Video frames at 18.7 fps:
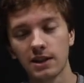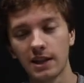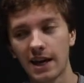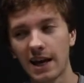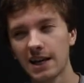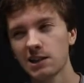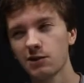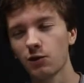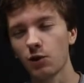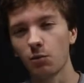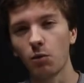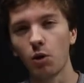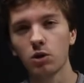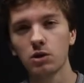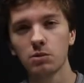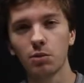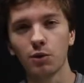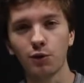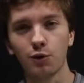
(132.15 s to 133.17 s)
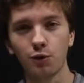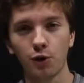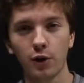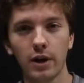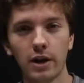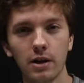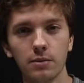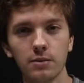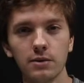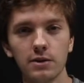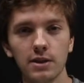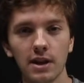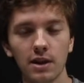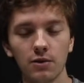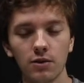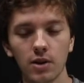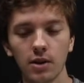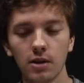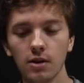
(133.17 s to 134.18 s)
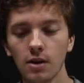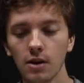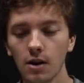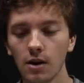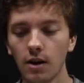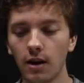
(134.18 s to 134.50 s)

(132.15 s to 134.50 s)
lasts for multiple frames and everything.